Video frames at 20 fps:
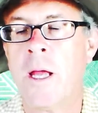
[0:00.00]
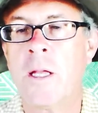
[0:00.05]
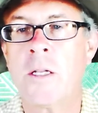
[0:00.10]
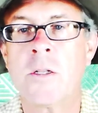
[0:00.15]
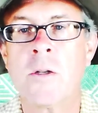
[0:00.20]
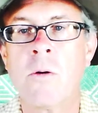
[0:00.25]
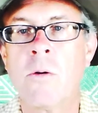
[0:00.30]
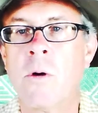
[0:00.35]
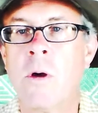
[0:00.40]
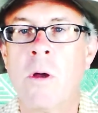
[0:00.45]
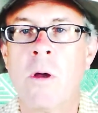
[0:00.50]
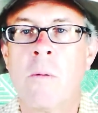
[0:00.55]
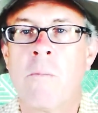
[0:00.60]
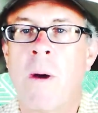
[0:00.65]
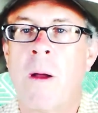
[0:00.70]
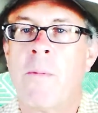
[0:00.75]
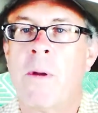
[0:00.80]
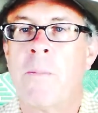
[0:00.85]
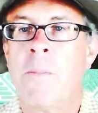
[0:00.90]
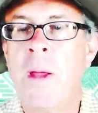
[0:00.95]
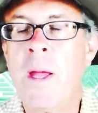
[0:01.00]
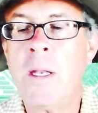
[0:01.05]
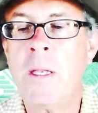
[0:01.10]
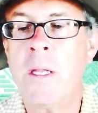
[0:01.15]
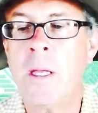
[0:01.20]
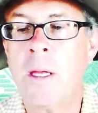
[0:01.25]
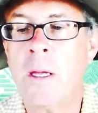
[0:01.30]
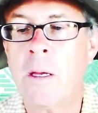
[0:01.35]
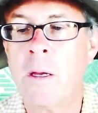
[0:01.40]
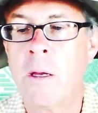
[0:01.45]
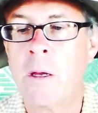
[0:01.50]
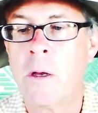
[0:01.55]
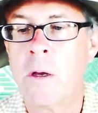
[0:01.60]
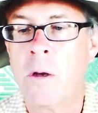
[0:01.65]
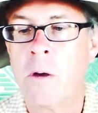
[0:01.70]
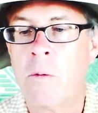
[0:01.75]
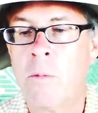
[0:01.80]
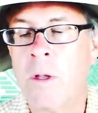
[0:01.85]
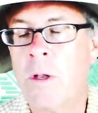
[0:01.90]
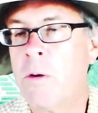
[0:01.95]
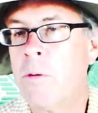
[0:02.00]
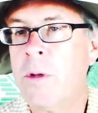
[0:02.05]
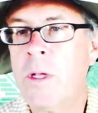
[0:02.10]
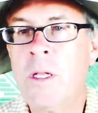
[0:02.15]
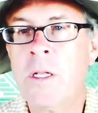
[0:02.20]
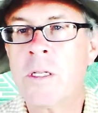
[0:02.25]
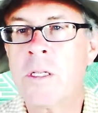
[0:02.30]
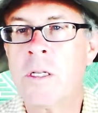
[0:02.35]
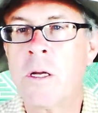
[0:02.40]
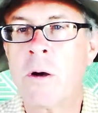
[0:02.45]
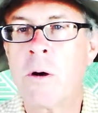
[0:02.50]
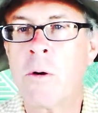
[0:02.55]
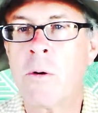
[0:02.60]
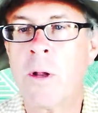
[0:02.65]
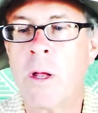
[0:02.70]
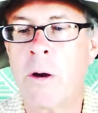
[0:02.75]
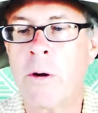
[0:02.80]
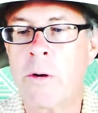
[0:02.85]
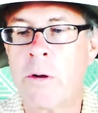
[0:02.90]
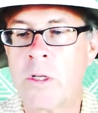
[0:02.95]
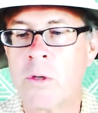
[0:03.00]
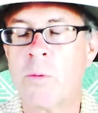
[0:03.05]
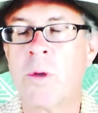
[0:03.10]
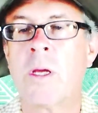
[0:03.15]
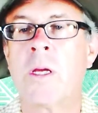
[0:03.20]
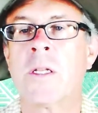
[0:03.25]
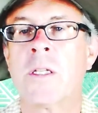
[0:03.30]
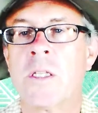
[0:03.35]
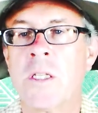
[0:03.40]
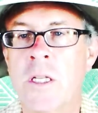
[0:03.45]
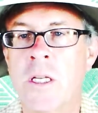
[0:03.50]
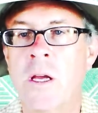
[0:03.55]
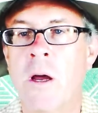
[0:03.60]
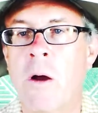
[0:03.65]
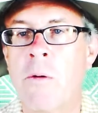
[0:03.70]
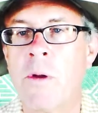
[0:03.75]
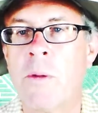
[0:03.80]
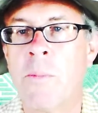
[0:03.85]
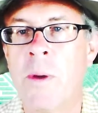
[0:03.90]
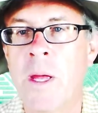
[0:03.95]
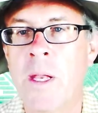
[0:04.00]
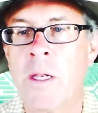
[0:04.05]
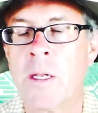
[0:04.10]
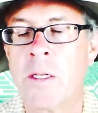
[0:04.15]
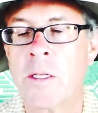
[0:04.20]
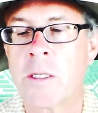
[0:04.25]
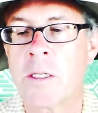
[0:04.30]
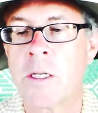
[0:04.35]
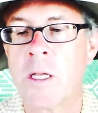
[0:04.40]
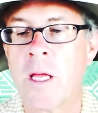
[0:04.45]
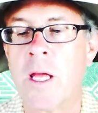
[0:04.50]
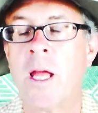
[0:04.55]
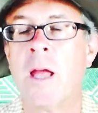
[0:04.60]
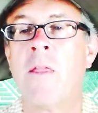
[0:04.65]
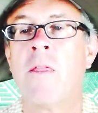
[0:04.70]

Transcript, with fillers: And so by repenting, we don't need to see our own arrogance. We can see our repentance.